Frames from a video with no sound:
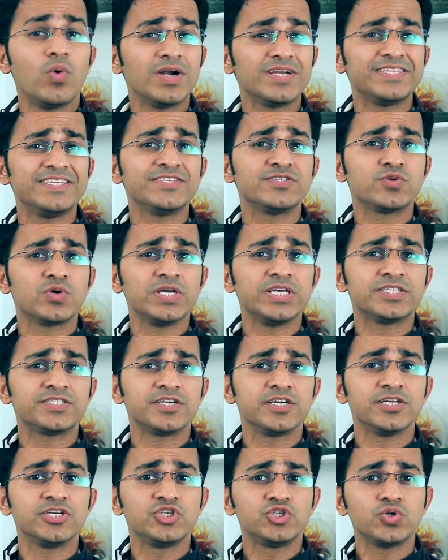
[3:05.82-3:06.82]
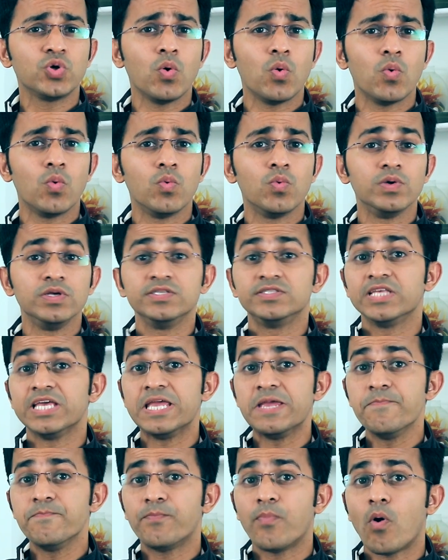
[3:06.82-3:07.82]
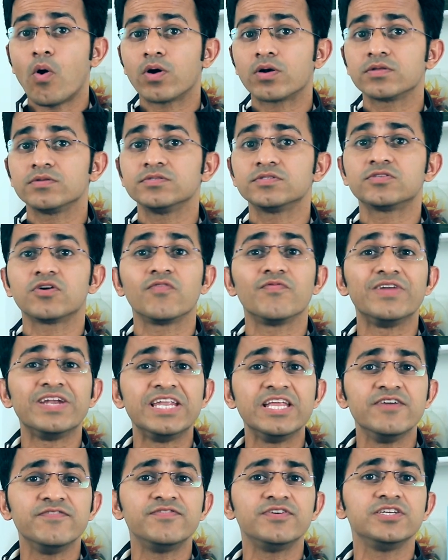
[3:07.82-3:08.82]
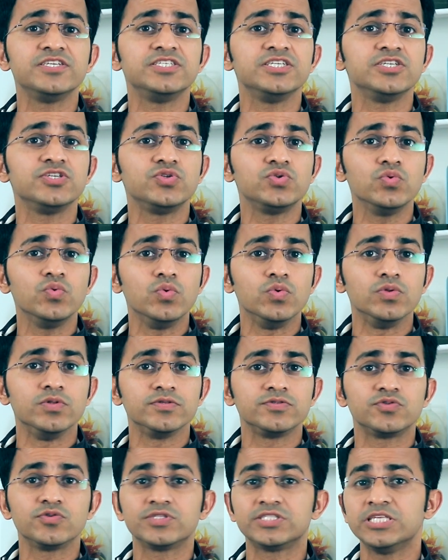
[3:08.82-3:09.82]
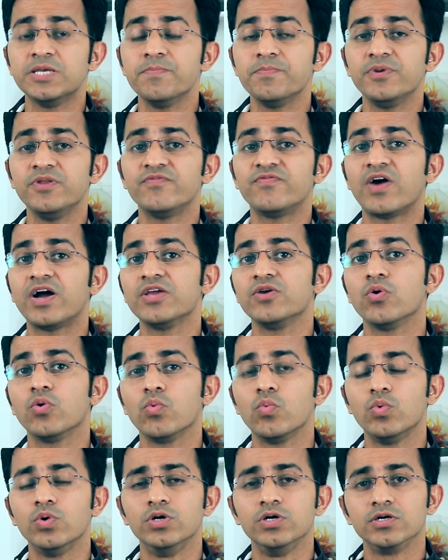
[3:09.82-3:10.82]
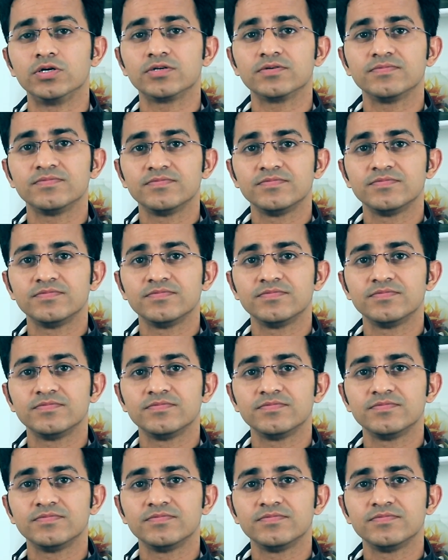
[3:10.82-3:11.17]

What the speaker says: what this case study shows is the importance of leveraging tools to simplify your work.